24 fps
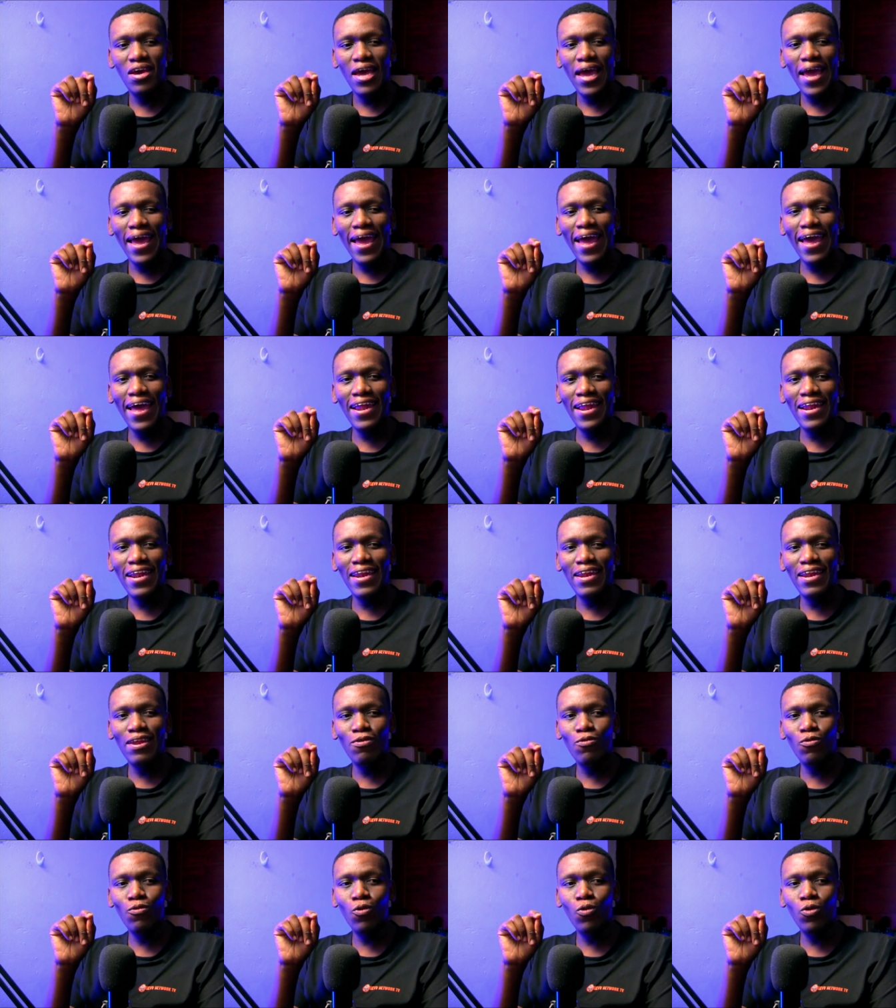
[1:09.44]
And
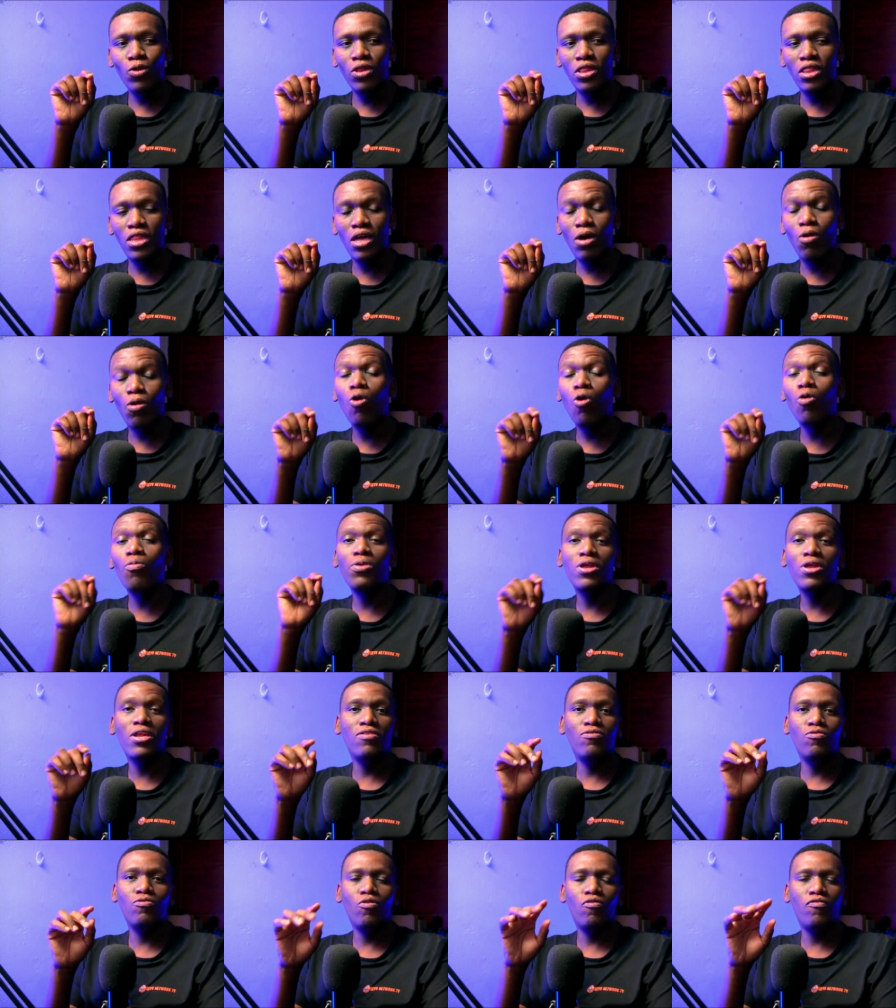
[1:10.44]
the
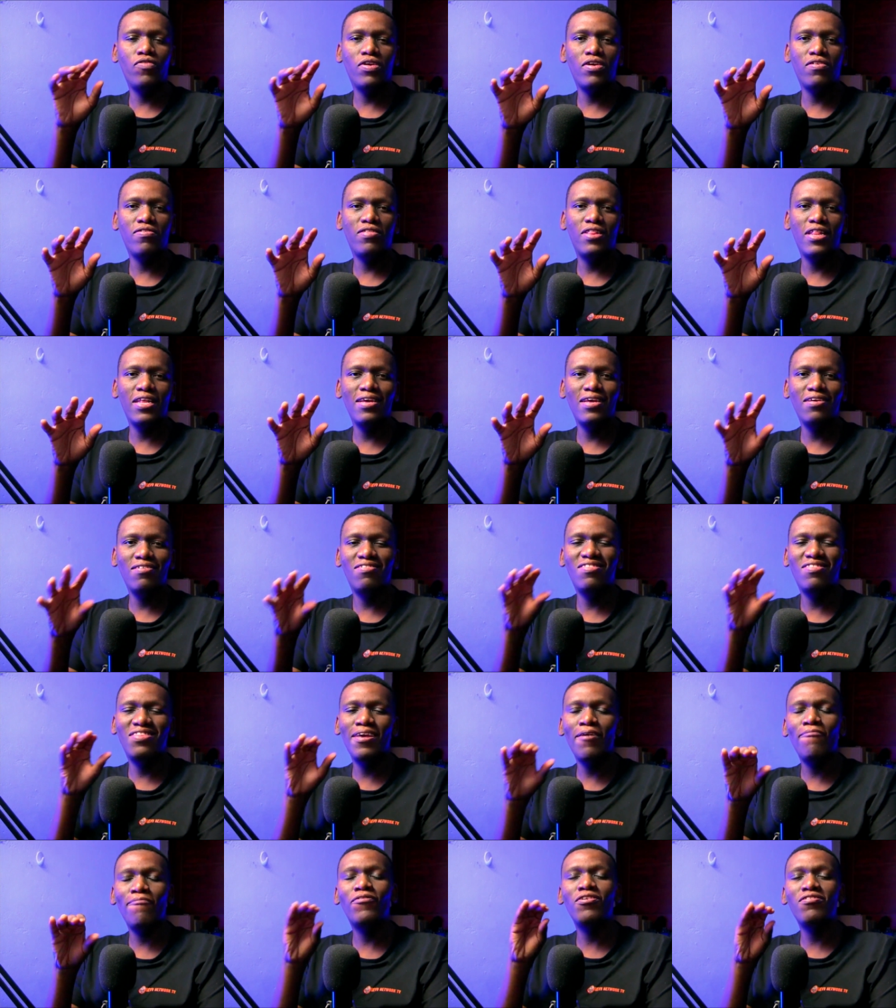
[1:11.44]
community obviously is
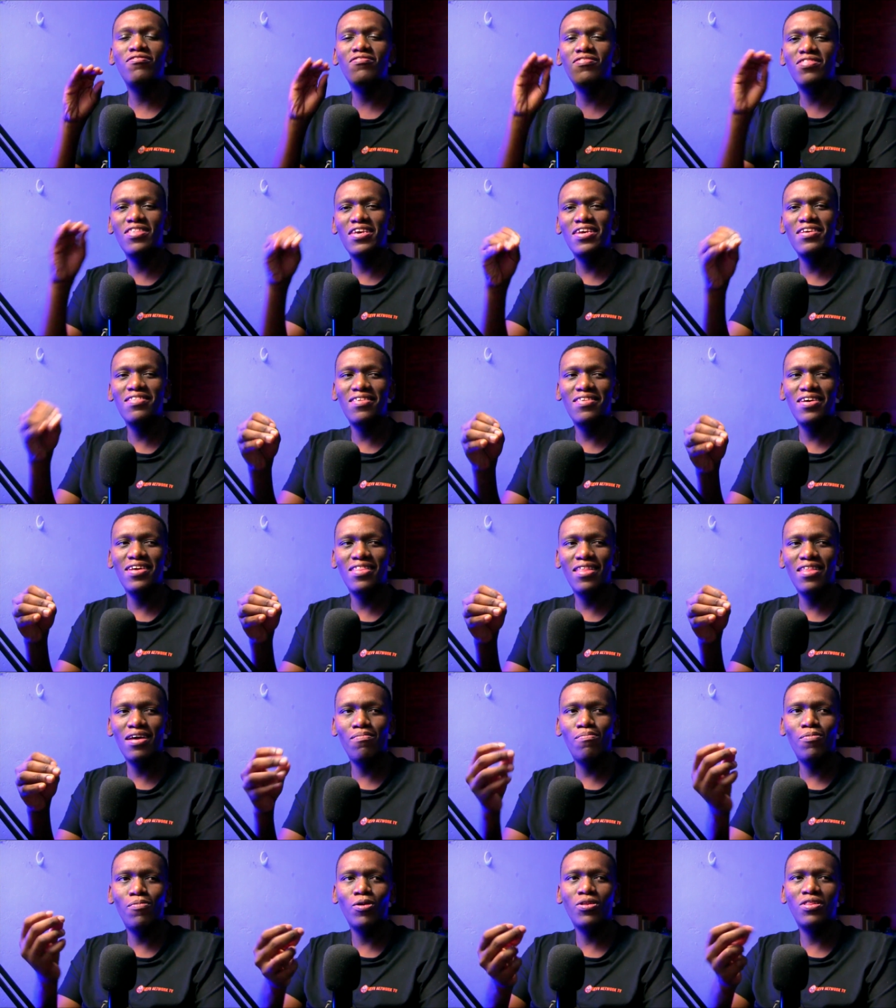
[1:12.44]
devastated
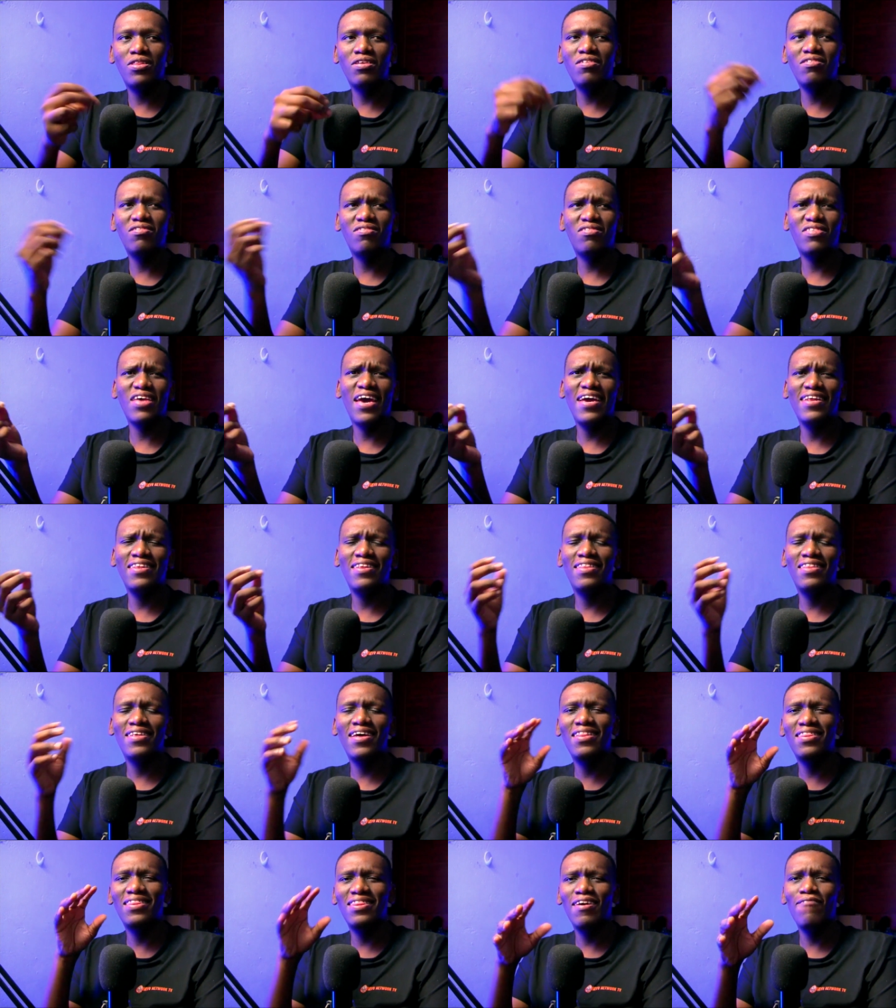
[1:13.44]
about this site.
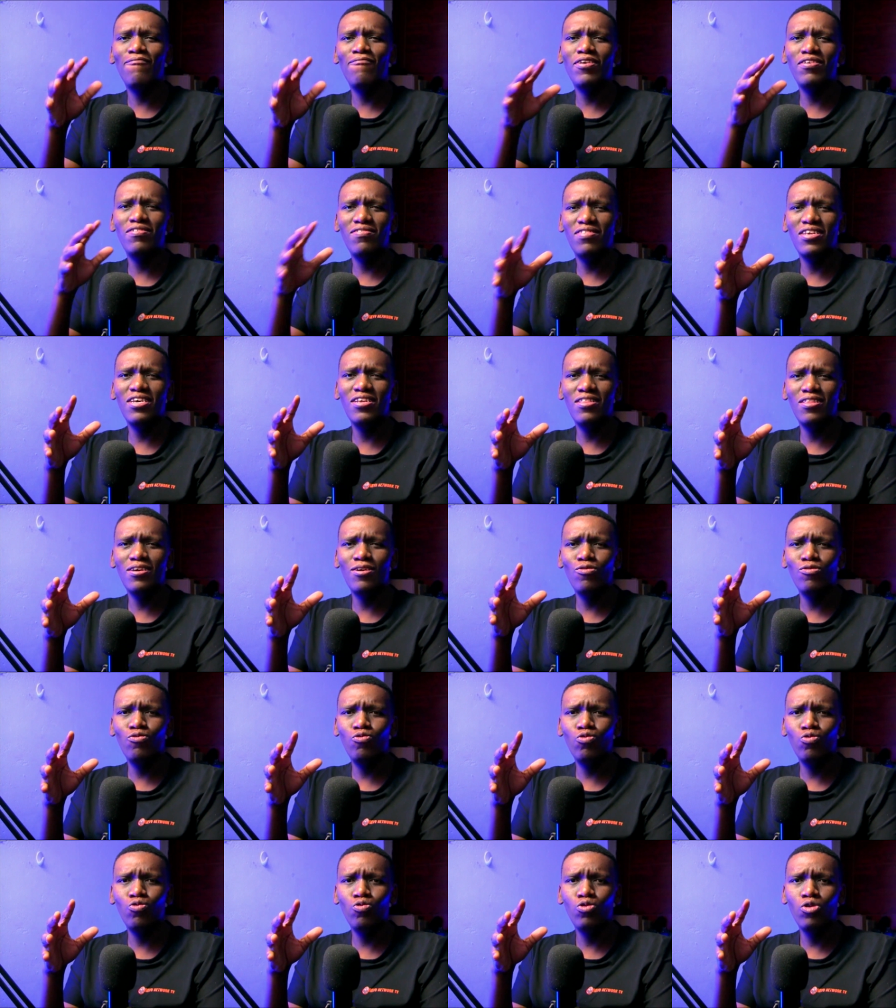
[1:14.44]
They're devastated
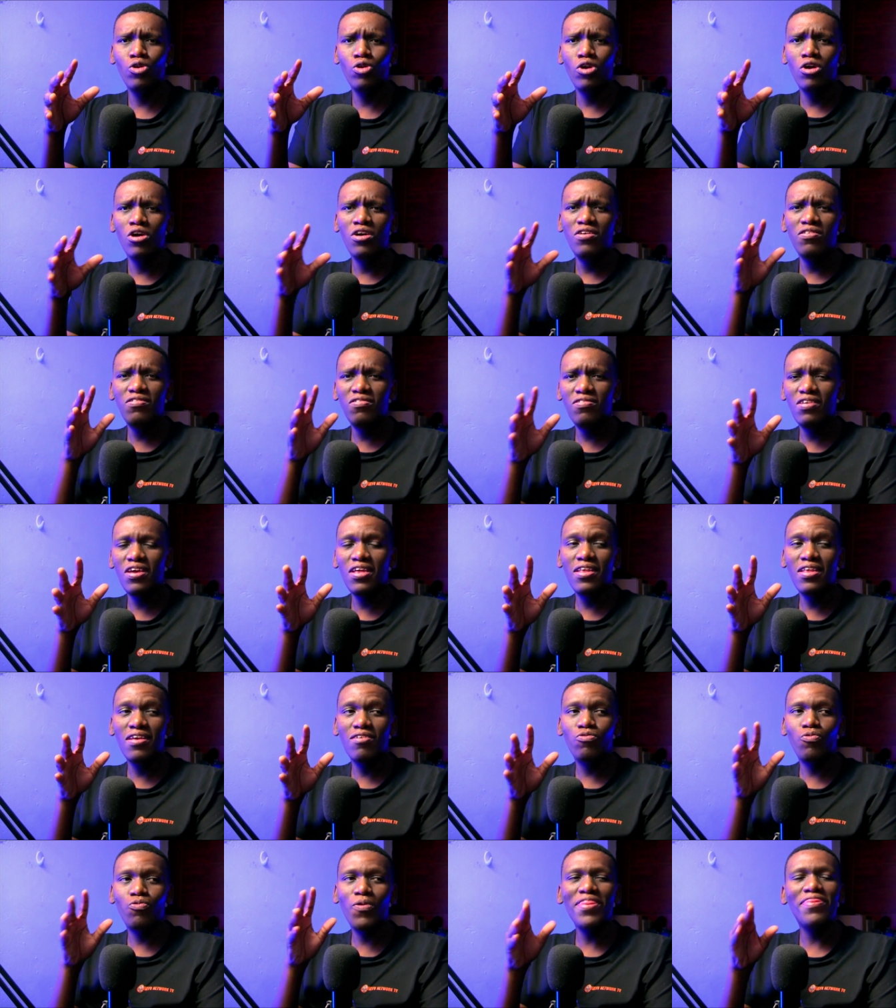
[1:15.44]
to see
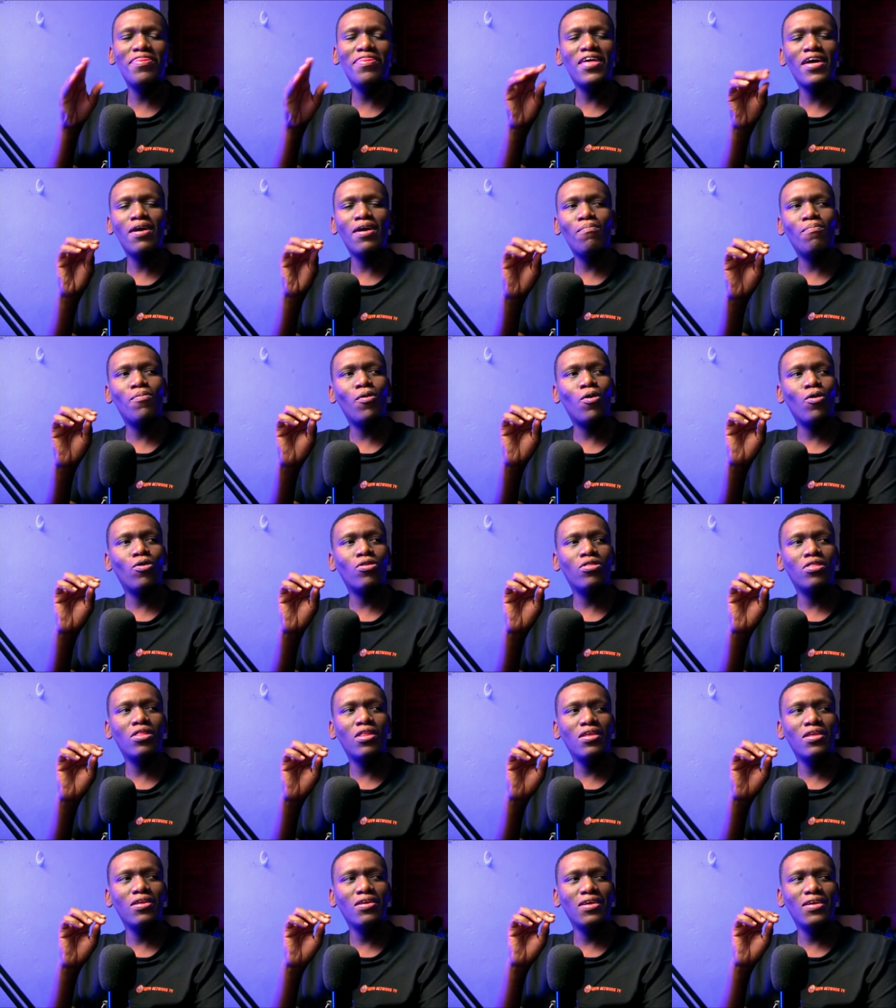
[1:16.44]
this. One thing about
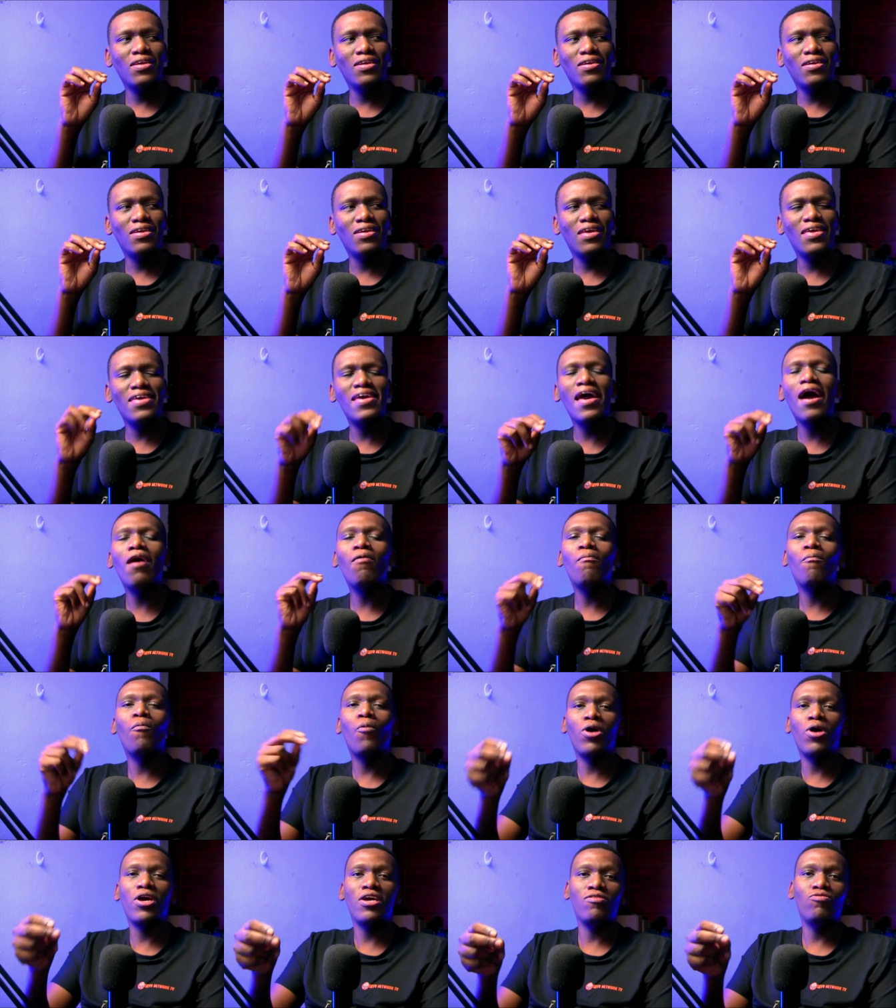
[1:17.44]
young
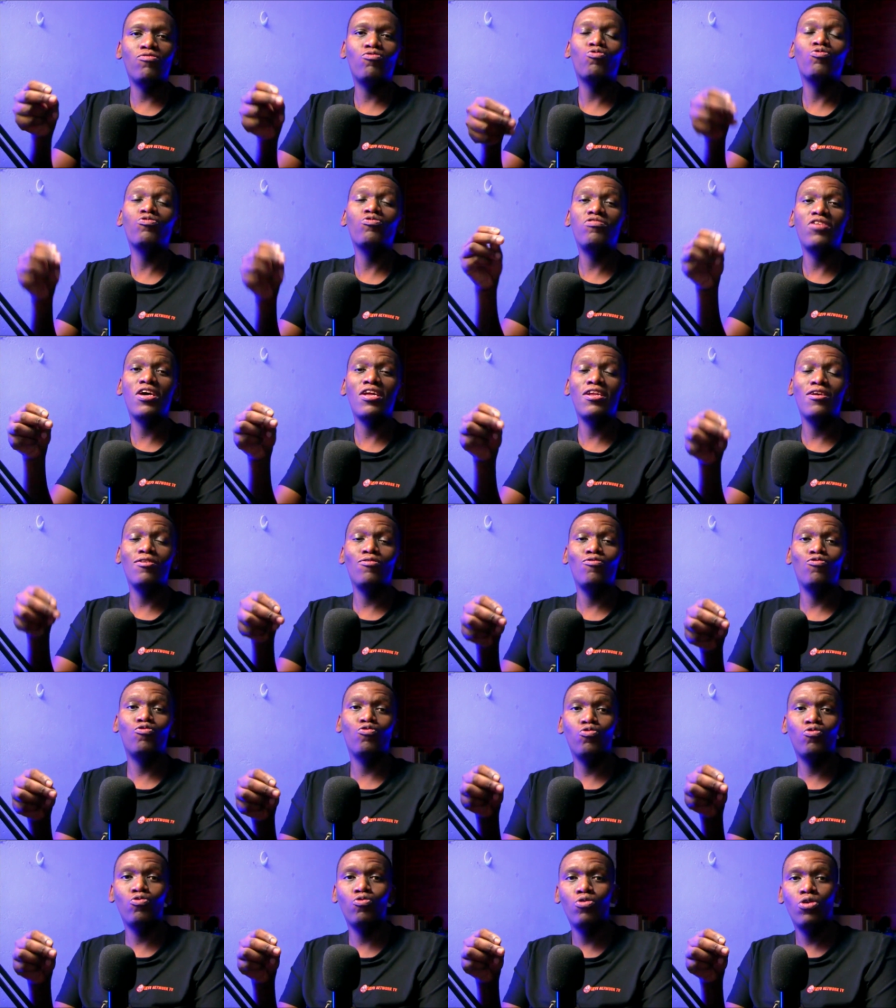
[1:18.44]
boys who turn
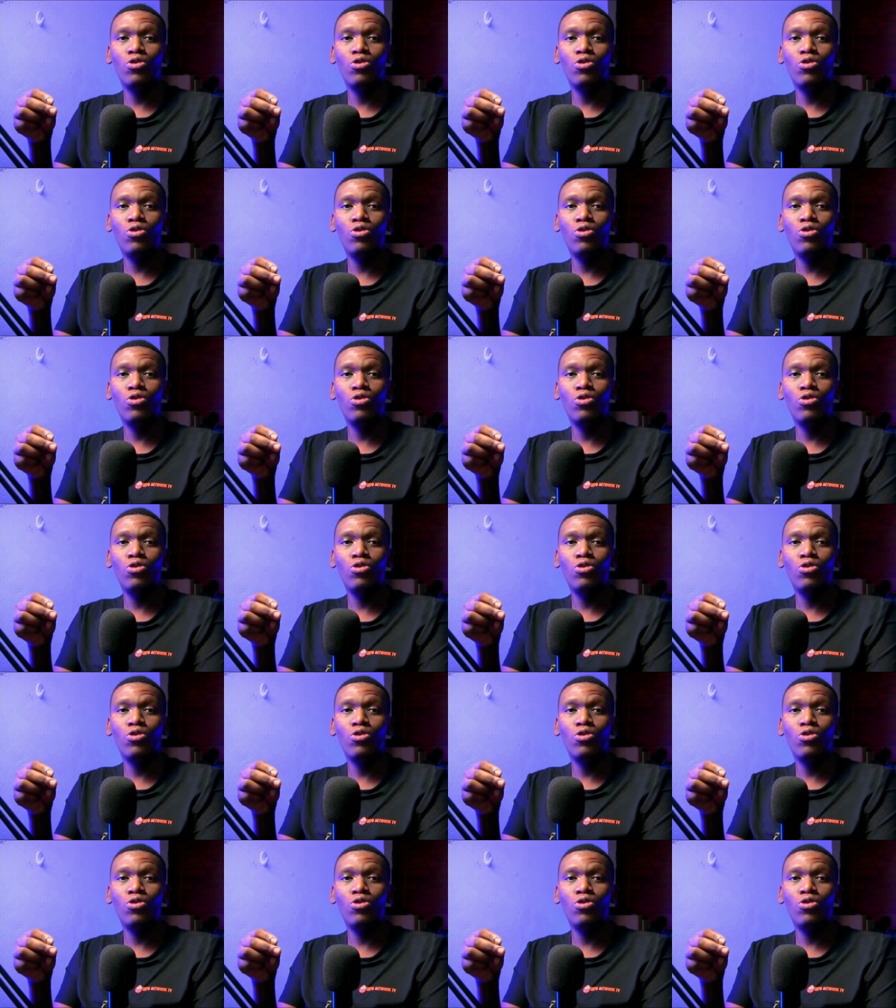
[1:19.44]
into